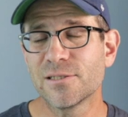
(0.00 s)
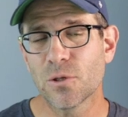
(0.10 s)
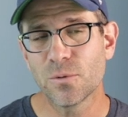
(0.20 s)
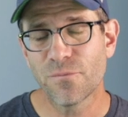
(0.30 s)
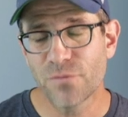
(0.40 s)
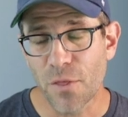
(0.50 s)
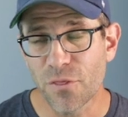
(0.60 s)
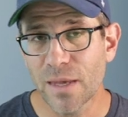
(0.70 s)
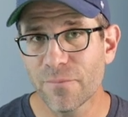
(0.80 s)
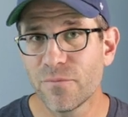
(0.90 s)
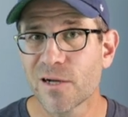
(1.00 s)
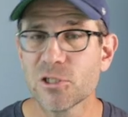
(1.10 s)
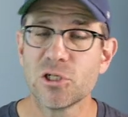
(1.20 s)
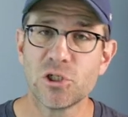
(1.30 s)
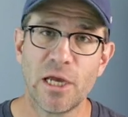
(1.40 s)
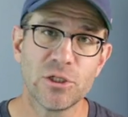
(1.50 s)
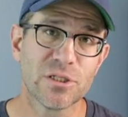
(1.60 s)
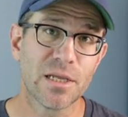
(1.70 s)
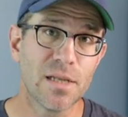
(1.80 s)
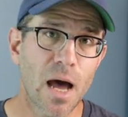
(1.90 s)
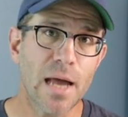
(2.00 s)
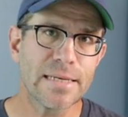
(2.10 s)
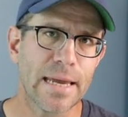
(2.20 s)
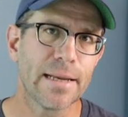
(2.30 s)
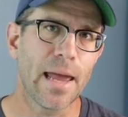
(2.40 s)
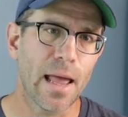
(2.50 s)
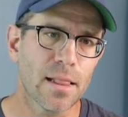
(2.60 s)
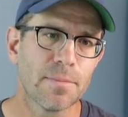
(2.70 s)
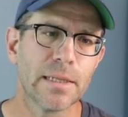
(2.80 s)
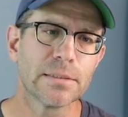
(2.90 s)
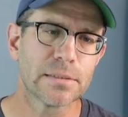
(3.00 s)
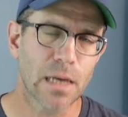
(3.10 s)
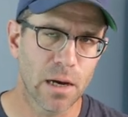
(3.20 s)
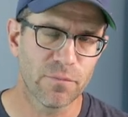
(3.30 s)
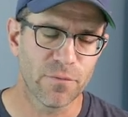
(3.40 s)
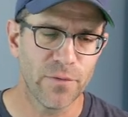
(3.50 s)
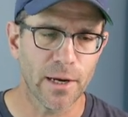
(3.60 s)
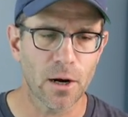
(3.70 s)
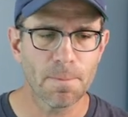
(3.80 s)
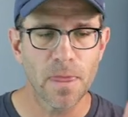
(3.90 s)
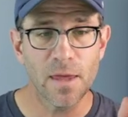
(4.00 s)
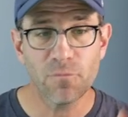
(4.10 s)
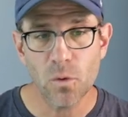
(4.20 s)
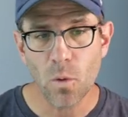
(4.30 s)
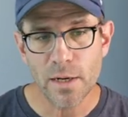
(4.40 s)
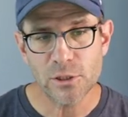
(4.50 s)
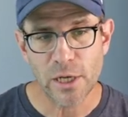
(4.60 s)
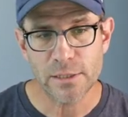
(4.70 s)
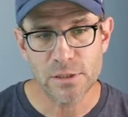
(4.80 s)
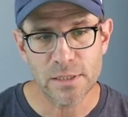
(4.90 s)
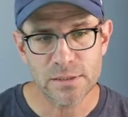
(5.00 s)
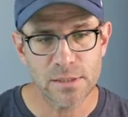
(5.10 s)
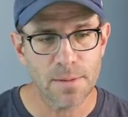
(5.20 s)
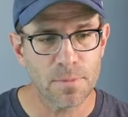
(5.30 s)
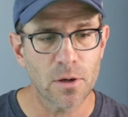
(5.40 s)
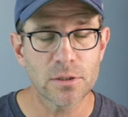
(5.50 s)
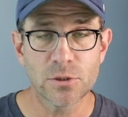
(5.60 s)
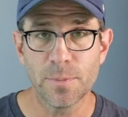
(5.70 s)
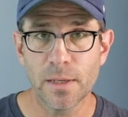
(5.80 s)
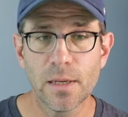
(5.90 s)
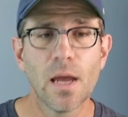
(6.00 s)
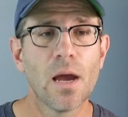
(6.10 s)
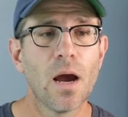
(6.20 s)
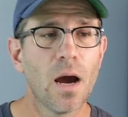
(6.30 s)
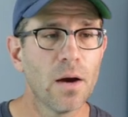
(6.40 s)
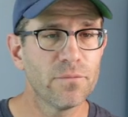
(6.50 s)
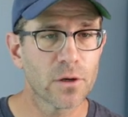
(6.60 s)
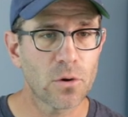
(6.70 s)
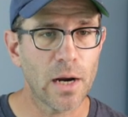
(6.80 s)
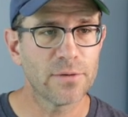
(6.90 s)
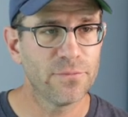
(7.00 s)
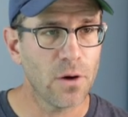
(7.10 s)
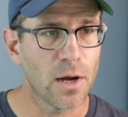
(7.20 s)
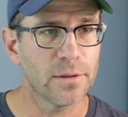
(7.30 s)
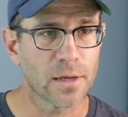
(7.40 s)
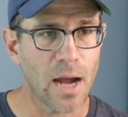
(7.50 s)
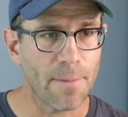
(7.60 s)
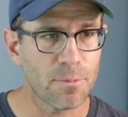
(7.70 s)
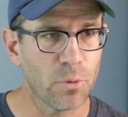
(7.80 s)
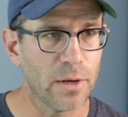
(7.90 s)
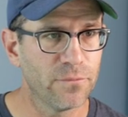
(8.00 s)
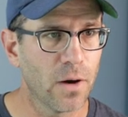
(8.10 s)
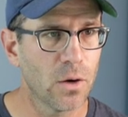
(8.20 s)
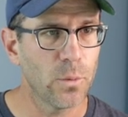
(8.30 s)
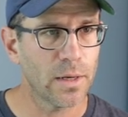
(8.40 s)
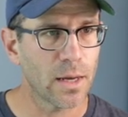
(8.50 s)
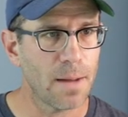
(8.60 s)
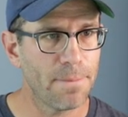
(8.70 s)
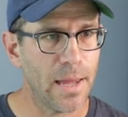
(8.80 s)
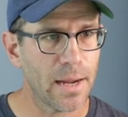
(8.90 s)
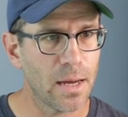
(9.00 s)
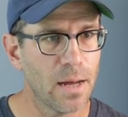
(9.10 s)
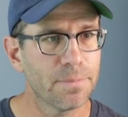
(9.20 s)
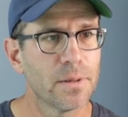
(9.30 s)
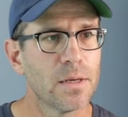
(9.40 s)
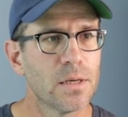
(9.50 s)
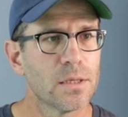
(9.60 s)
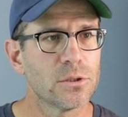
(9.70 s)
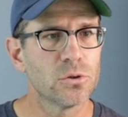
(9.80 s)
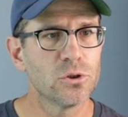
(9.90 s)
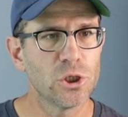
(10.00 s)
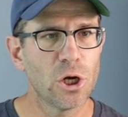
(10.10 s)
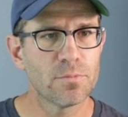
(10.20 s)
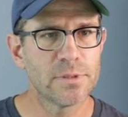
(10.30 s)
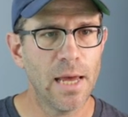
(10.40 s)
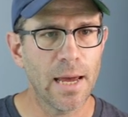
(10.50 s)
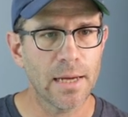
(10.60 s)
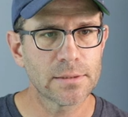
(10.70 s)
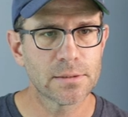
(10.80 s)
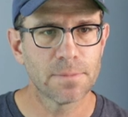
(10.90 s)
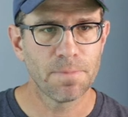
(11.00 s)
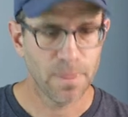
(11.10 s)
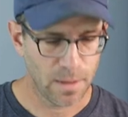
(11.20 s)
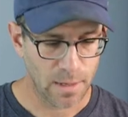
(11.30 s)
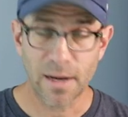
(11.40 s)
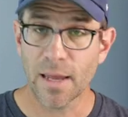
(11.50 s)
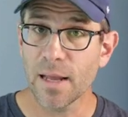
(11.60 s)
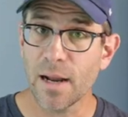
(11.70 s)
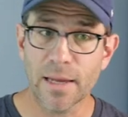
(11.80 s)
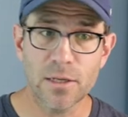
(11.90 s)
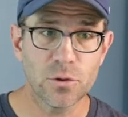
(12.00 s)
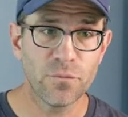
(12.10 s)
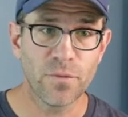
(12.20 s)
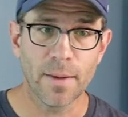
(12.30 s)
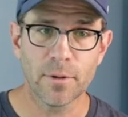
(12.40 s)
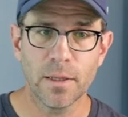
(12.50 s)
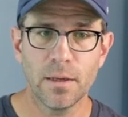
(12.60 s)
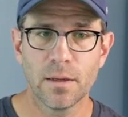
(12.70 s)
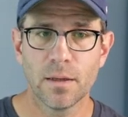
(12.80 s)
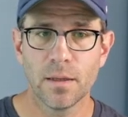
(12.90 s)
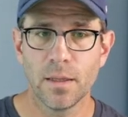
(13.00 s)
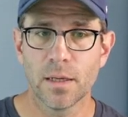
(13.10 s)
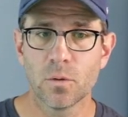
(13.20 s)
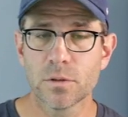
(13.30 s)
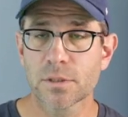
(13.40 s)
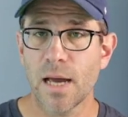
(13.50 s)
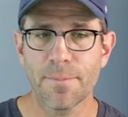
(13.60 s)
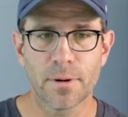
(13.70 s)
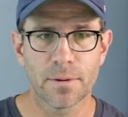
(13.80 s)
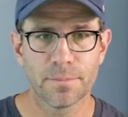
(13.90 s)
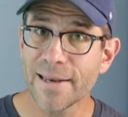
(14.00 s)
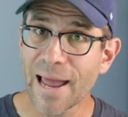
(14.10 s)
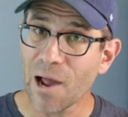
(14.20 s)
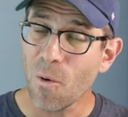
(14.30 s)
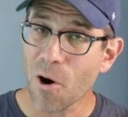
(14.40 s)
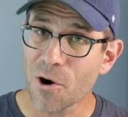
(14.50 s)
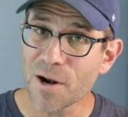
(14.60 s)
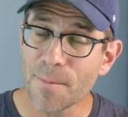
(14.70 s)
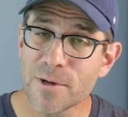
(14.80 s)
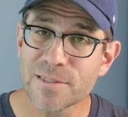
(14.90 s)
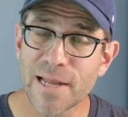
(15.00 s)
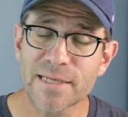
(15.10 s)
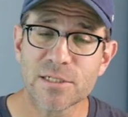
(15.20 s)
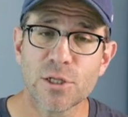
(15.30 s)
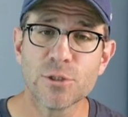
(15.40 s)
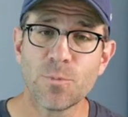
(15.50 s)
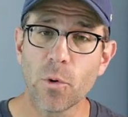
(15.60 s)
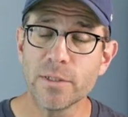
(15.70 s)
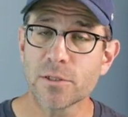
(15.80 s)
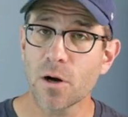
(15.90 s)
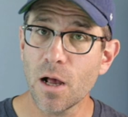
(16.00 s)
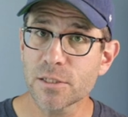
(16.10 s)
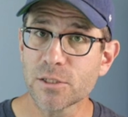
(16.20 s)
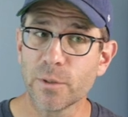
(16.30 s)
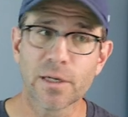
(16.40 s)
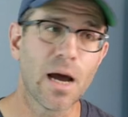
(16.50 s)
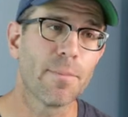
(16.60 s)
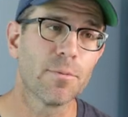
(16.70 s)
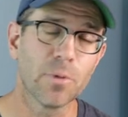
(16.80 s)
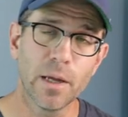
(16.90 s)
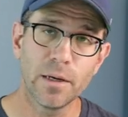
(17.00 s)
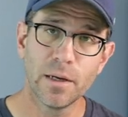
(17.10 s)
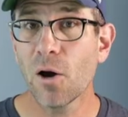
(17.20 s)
And so the theme function changes the non-data elements of the figure. If we want to change this number to be of the correct font, the copperplate font, we can come back up to geom text. And again, I can do family equals copper. And now our numbers next to those points are also in copperplate.